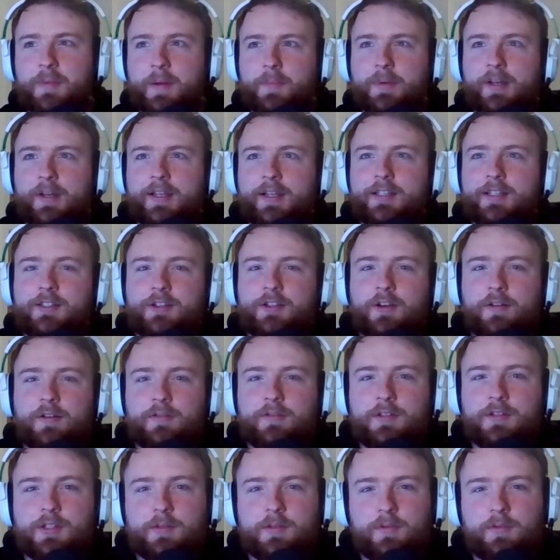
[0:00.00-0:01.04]
about players going
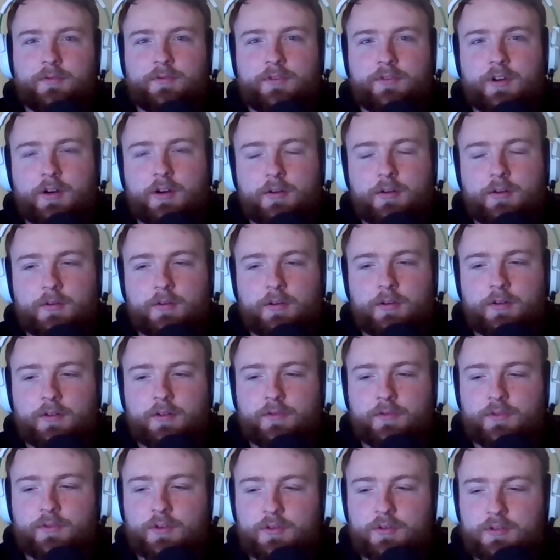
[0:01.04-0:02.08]
to and fro,
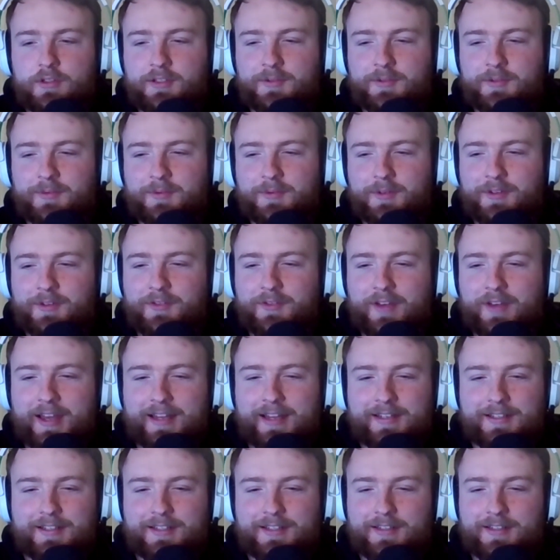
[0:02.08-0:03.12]
of course, you've
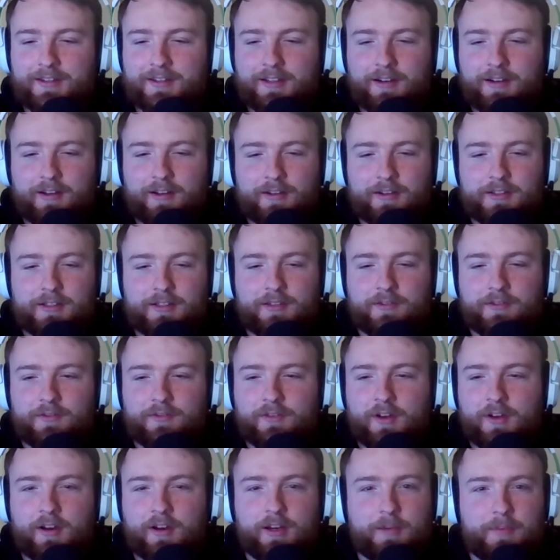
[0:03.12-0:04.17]
had the likes of
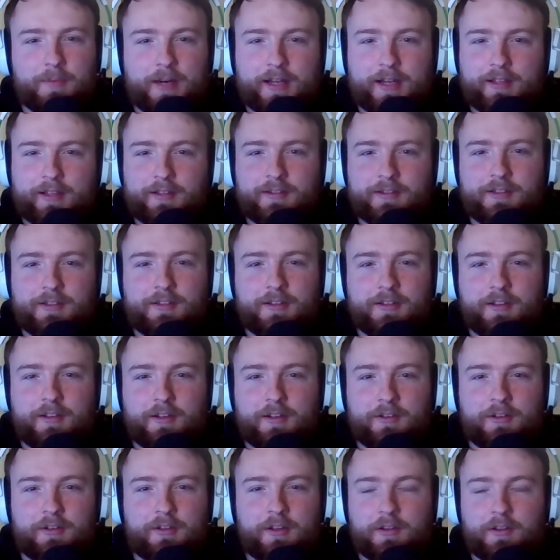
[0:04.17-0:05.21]
Hardy Black that's
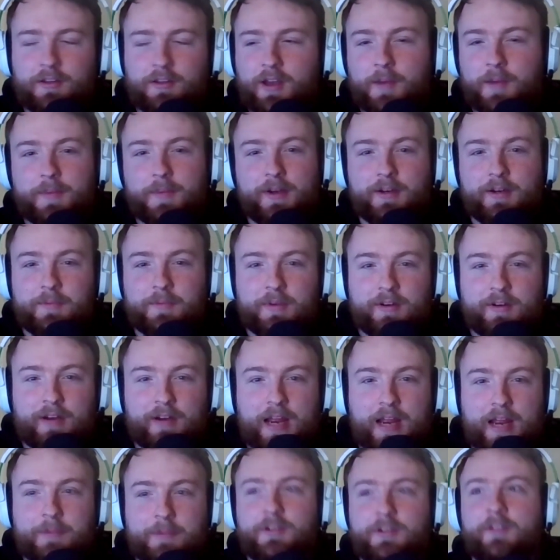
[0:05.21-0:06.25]
come in, have been
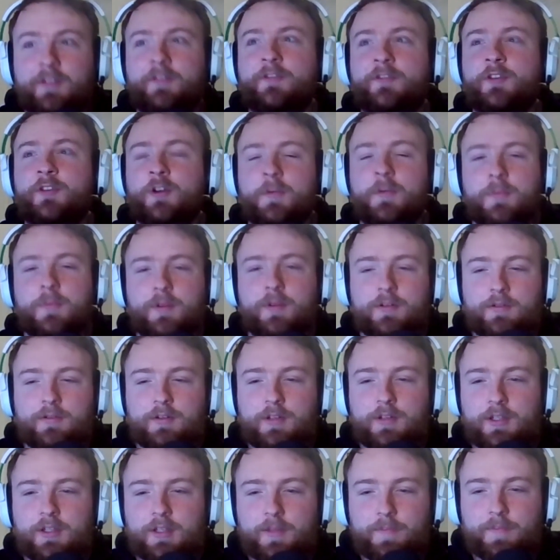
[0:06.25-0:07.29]
absolutely phenomenal.
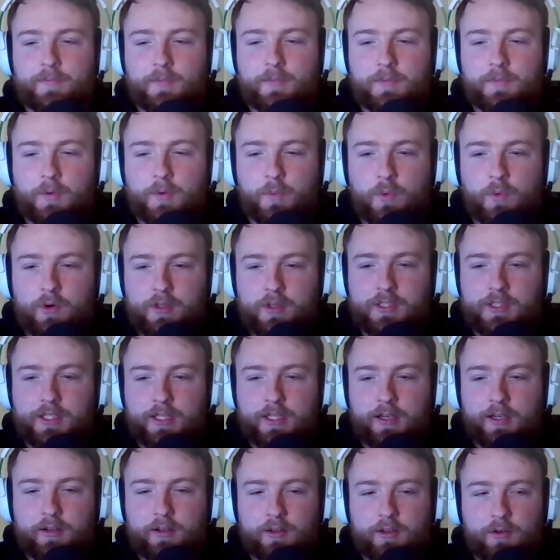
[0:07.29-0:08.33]
But what is it
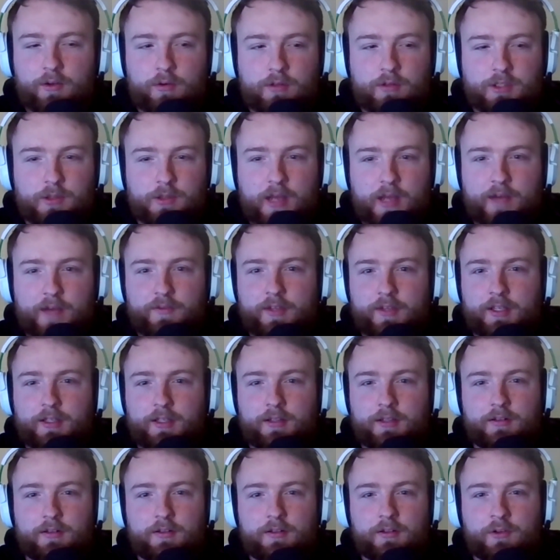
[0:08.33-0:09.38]
like also
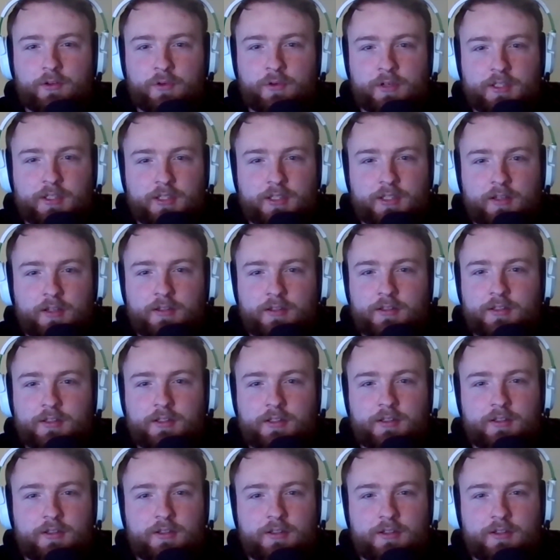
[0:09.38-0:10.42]
having Chris Sutton's